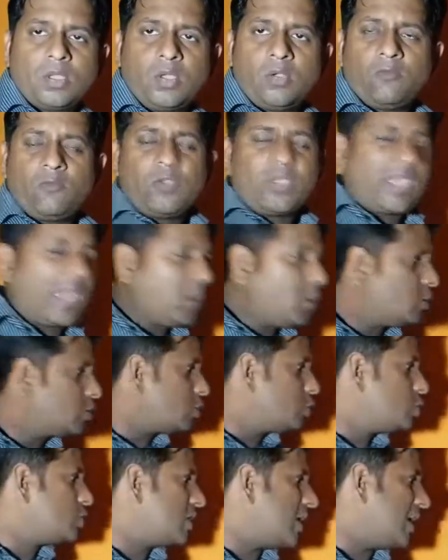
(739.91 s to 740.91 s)
We cannot
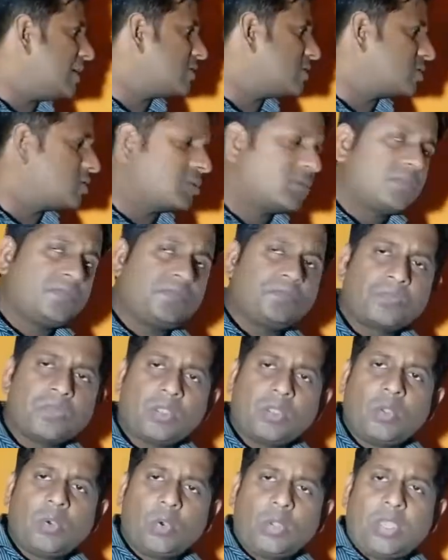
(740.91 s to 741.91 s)
utilize.
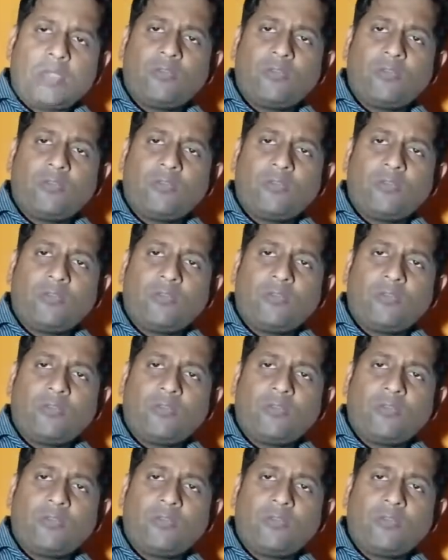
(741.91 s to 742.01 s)
Okay,